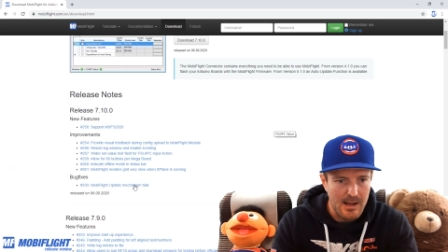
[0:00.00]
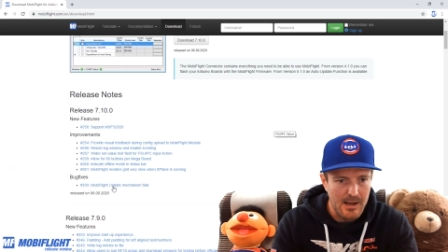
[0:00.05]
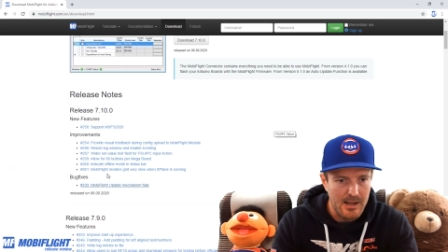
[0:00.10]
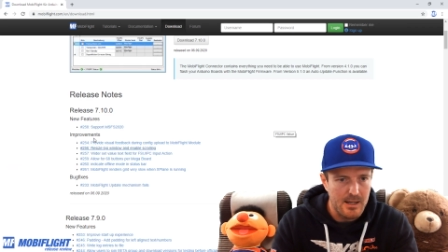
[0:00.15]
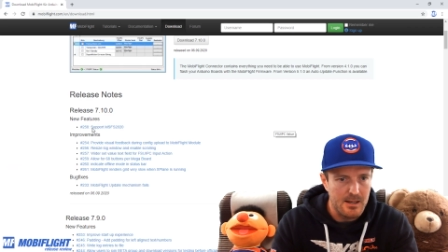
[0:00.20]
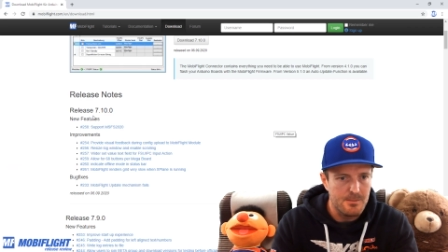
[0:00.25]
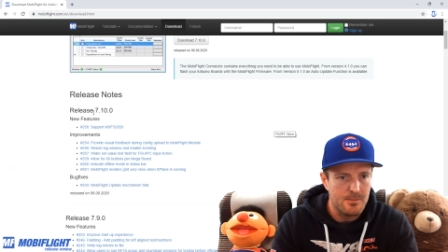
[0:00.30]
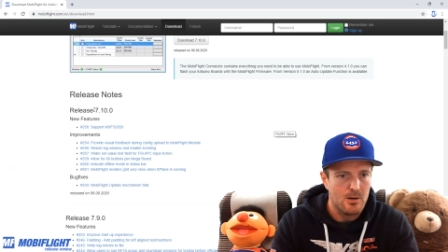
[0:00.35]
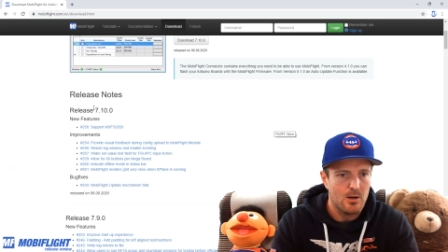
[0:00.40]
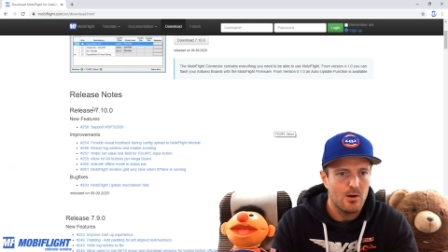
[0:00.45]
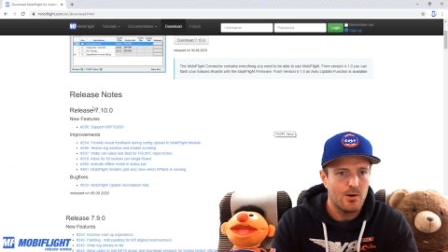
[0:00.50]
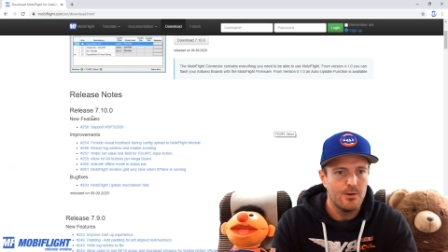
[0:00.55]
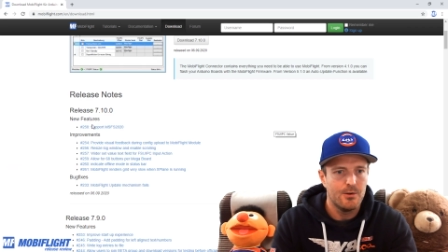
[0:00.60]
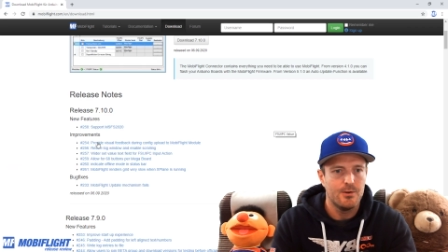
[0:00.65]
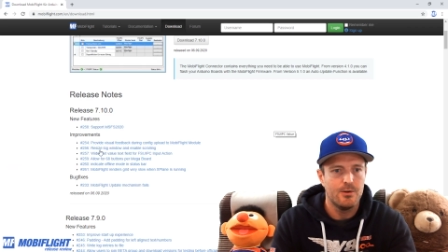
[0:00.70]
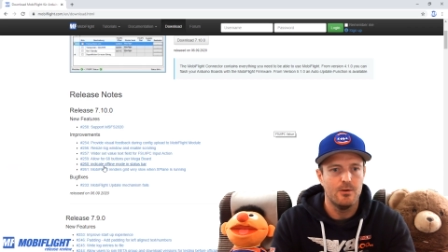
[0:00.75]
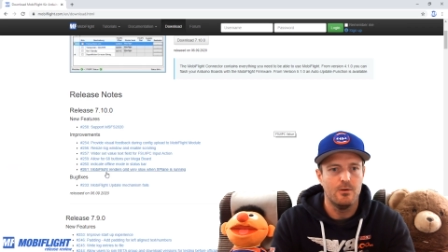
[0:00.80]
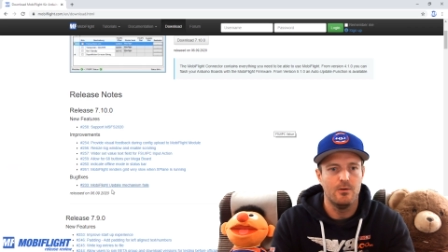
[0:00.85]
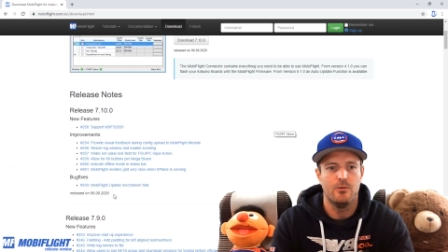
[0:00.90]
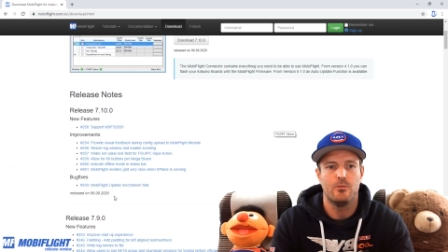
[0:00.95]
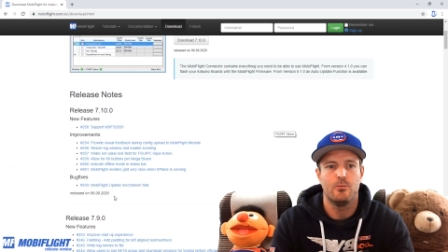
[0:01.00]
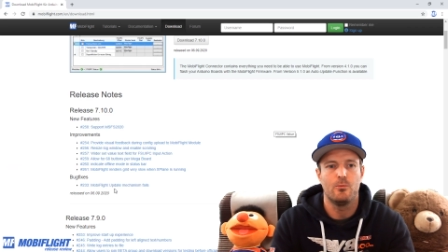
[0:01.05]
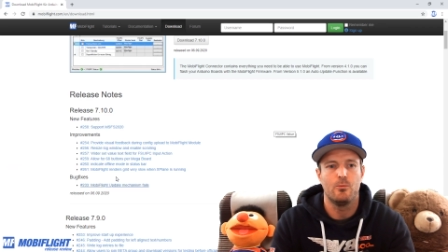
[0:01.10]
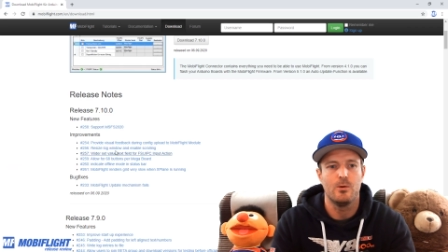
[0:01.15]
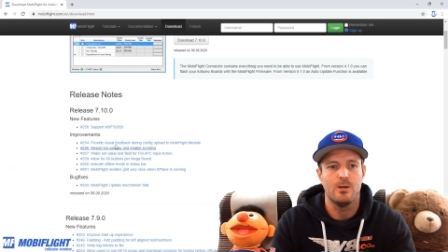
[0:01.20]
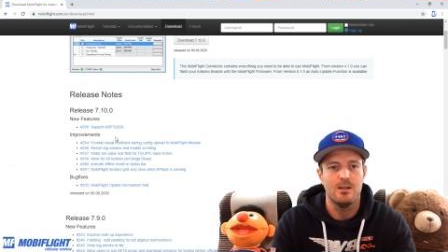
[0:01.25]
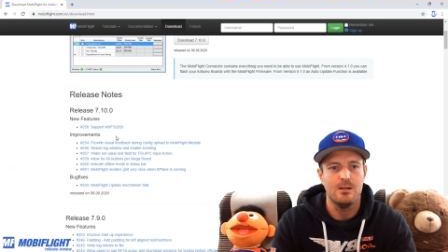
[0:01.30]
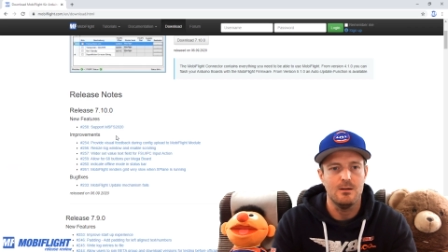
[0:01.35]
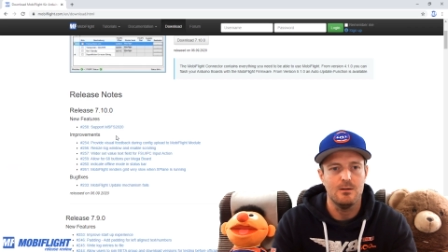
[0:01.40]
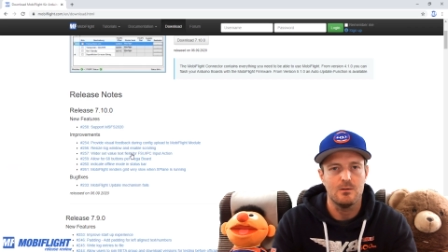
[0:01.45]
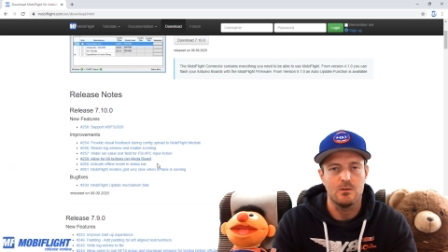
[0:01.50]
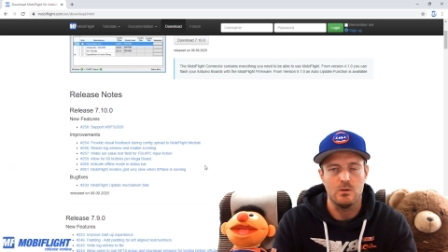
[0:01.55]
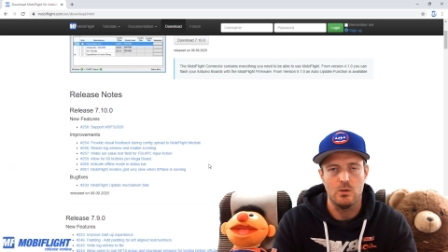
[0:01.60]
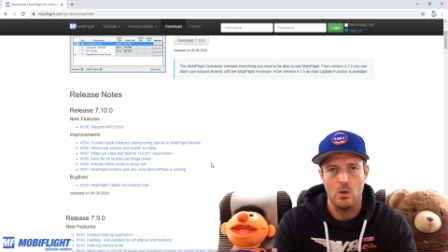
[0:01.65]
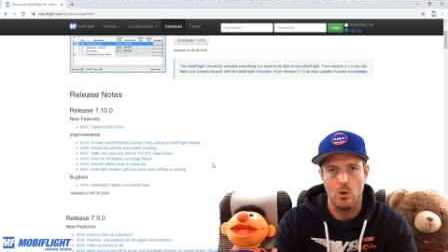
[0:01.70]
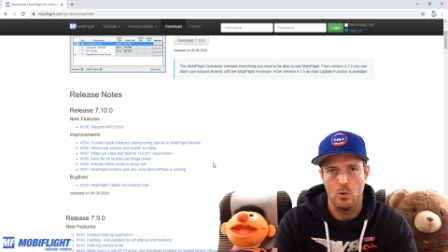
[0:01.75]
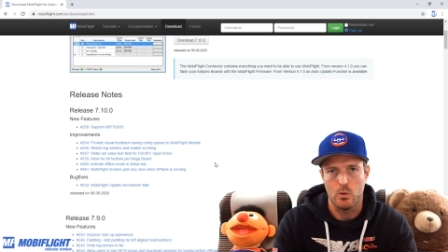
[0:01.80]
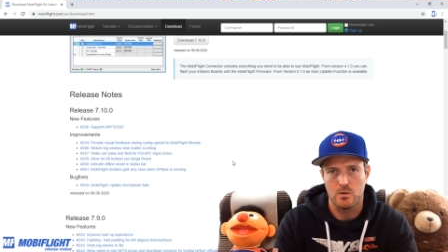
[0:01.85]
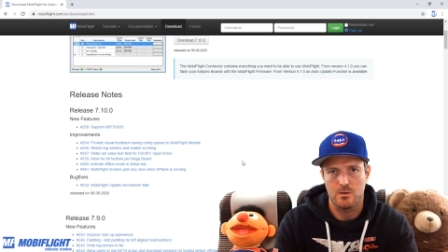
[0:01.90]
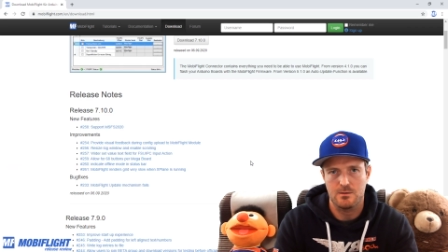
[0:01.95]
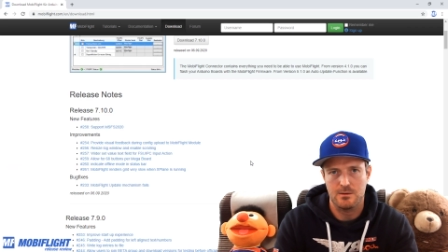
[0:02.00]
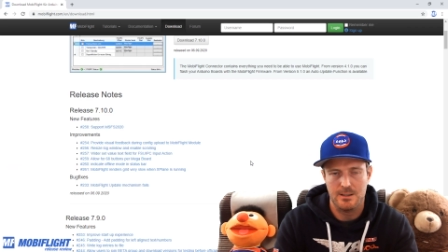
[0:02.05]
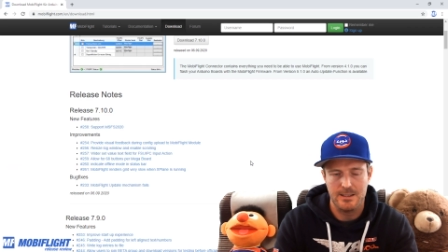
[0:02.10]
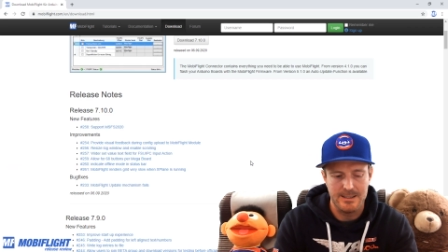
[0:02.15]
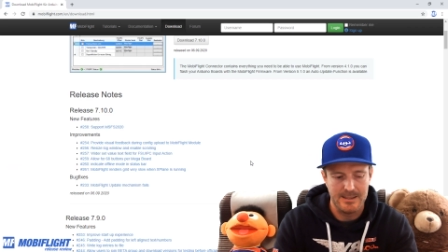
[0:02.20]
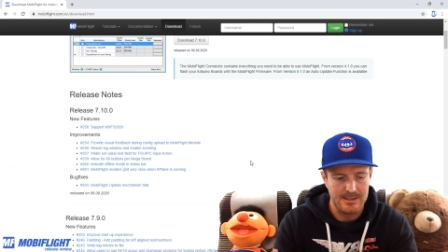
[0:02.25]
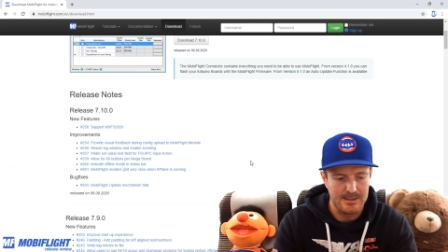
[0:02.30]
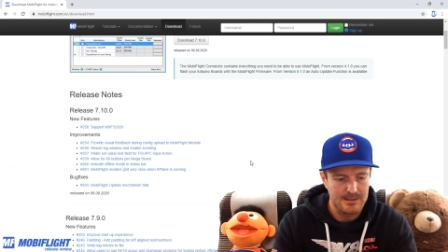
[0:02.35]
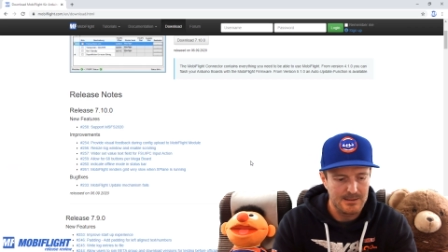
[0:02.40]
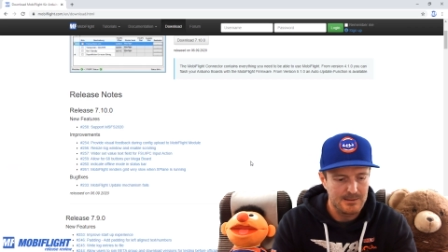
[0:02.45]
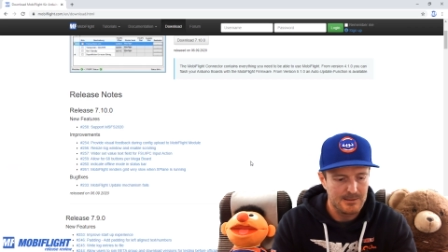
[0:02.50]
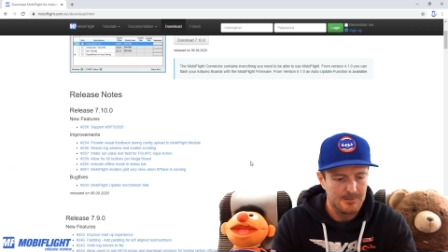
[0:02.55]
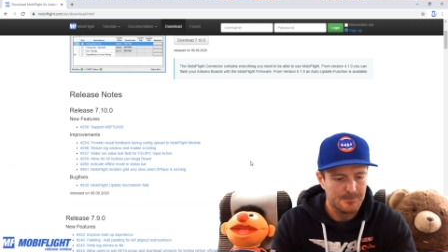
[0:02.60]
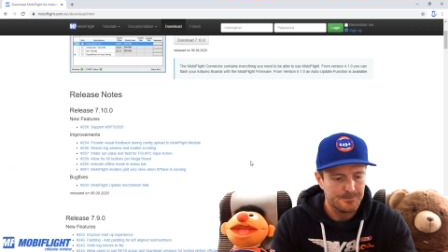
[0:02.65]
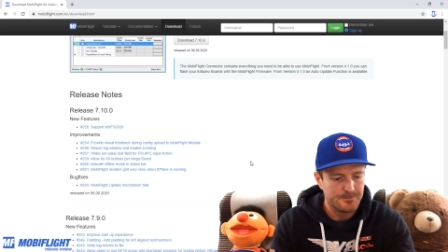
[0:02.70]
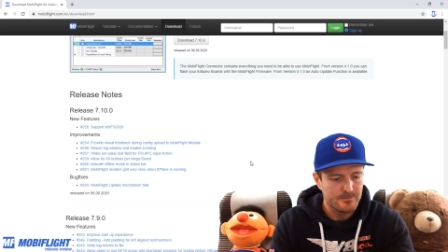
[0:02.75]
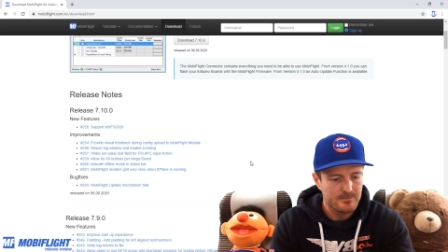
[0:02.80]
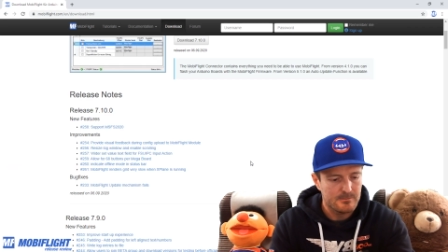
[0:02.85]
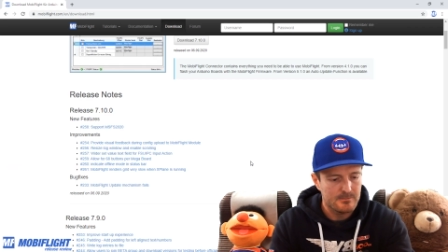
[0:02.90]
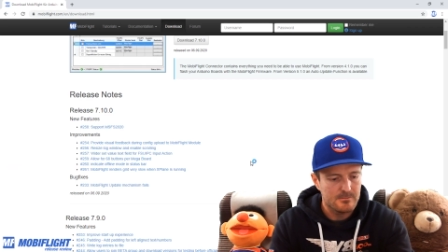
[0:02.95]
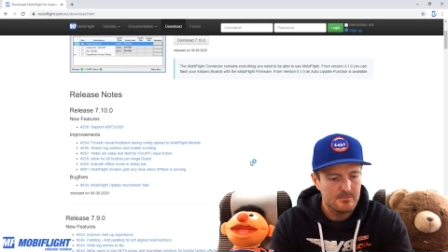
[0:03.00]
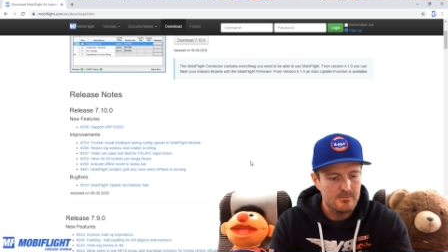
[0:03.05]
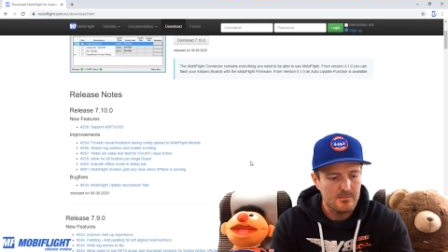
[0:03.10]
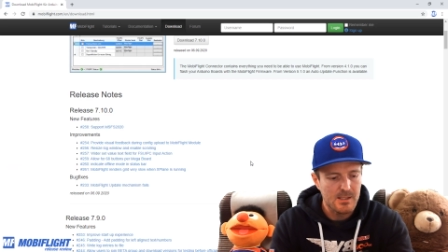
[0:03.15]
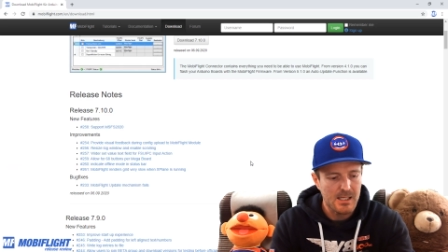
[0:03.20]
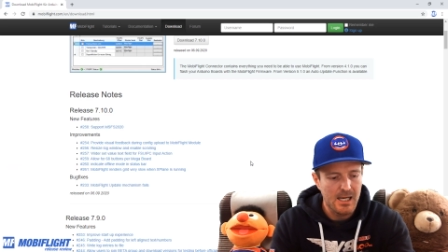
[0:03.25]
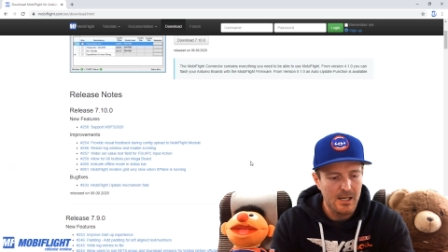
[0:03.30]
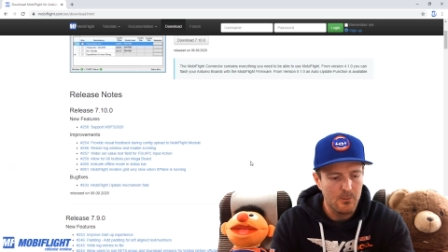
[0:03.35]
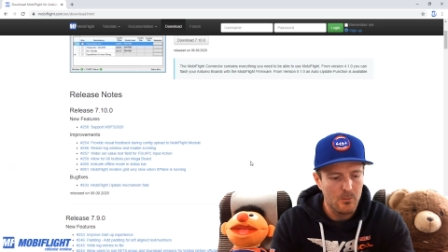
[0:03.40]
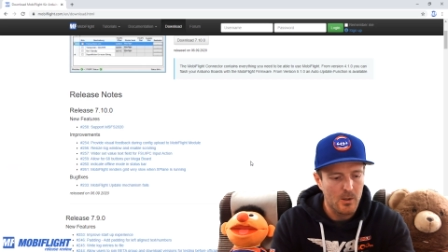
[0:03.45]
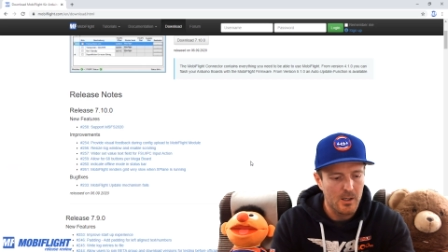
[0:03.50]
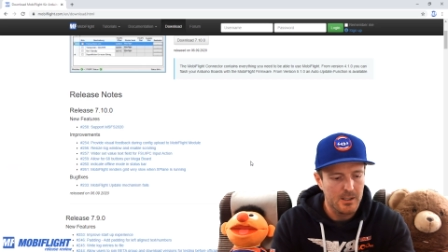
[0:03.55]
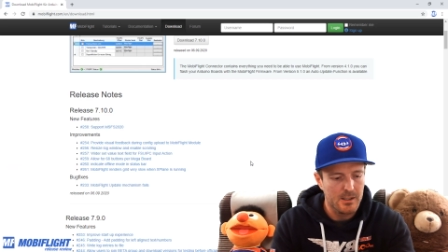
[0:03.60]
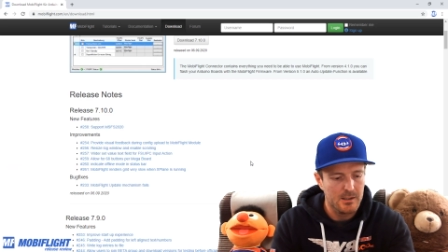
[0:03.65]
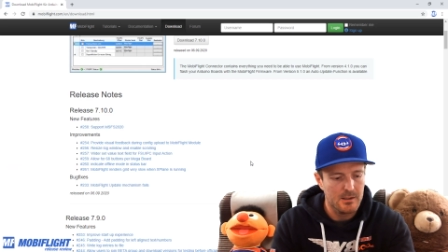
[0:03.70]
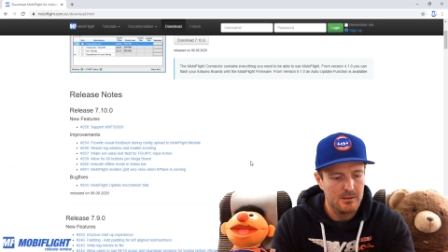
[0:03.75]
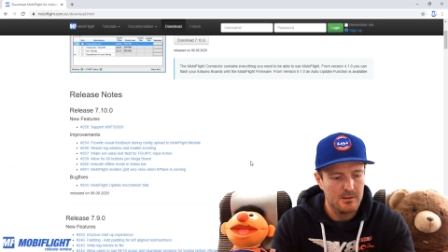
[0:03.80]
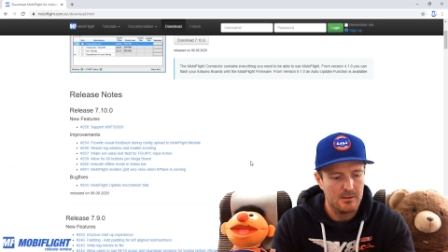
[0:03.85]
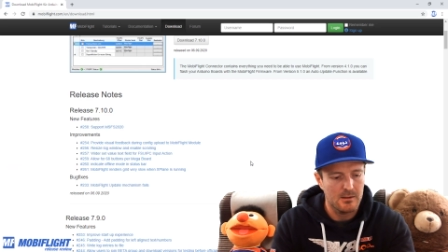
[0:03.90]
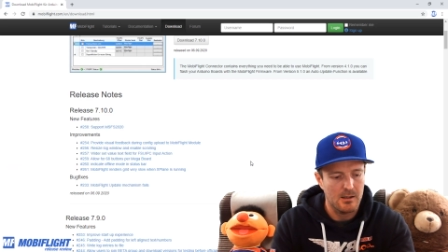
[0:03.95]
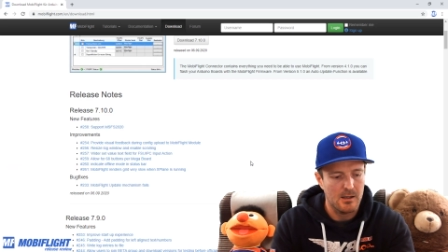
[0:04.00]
item on this release notes list I want to